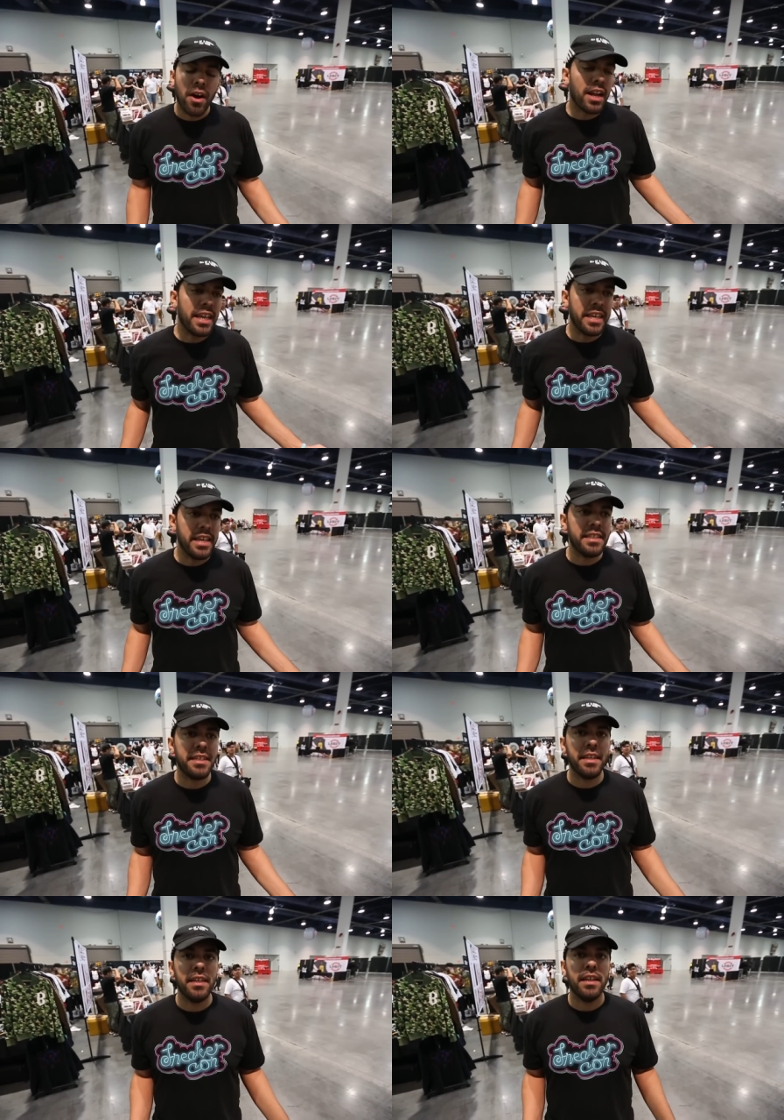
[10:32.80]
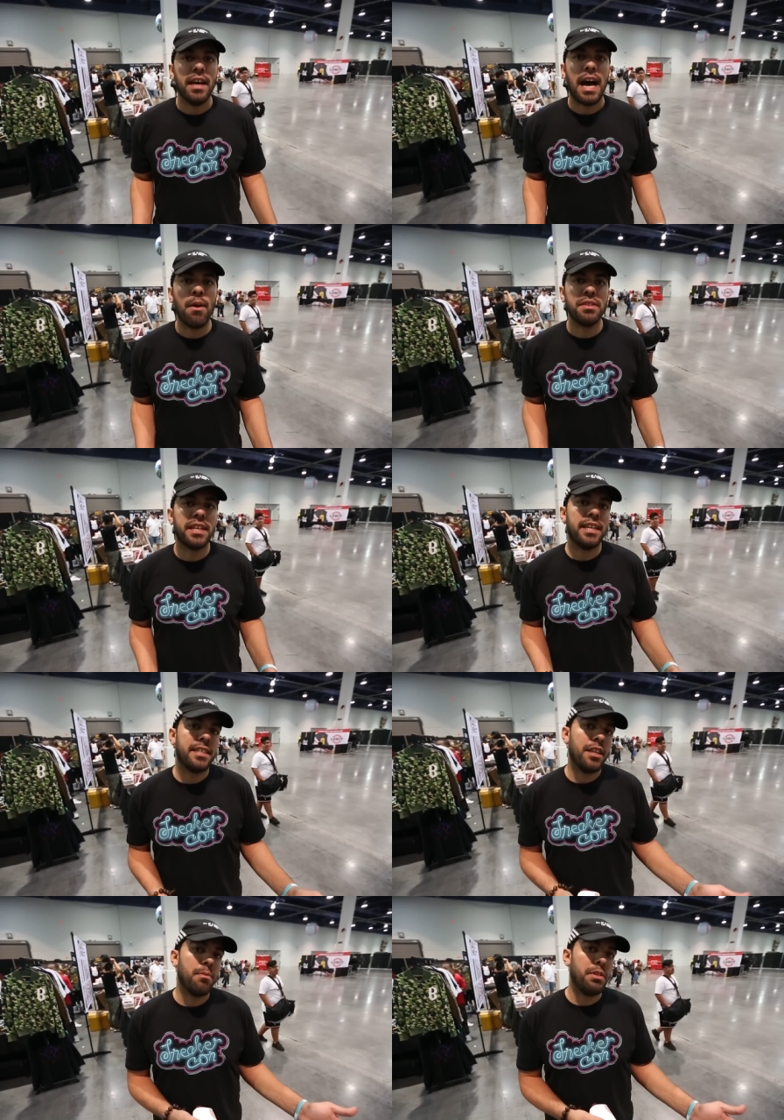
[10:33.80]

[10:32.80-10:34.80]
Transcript: probably the Yeezy. I would say it's either